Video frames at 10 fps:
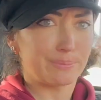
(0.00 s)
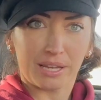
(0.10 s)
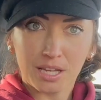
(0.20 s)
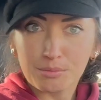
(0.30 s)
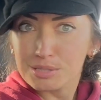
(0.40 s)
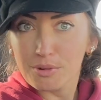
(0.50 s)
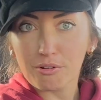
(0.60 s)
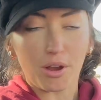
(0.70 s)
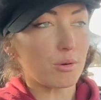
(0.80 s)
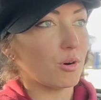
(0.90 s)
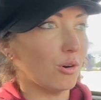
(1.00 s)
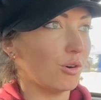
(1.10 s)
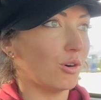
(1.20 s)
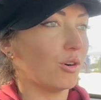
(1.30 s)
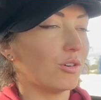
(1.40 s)
picking up tomorrow
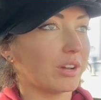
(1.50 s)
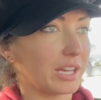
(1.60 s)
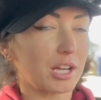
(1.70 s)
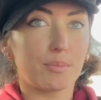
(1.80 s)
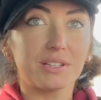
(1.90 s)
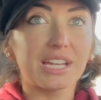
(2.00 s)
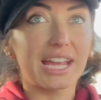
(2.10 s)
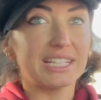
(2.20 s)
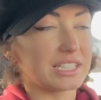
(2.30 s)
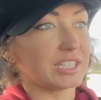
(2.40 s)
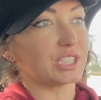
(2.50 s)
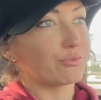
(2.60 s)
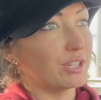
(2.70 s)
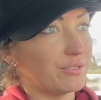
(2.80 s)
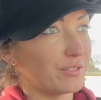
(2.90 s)
or in a couple of days, and it's
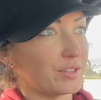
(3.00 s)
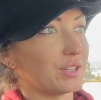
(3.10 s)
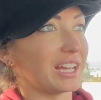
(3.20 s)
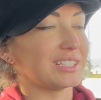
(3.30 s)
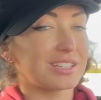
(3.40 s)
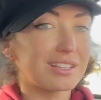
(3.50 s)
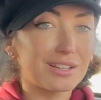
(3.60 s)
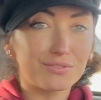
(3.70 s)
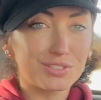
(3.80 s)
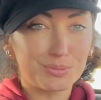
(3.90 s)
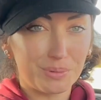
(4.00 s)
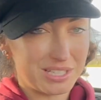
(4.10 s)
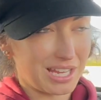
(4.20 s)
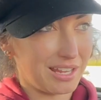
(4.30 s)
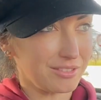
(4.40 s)
free for a few days. So then I've just been
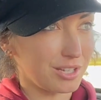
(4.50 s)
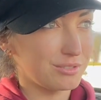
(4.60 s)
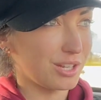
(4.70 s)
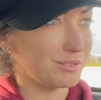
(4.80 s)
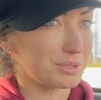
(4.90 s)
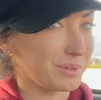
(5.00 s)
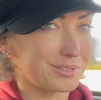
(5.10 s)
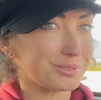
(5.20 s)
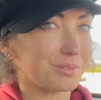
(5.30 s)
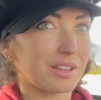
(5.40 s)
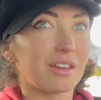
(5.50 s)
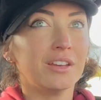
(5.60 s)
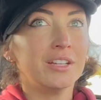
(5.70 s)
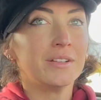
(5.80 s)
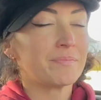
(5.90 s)
taking those home, to be honest with you.
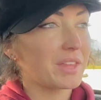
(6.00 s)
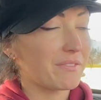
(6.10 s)
I've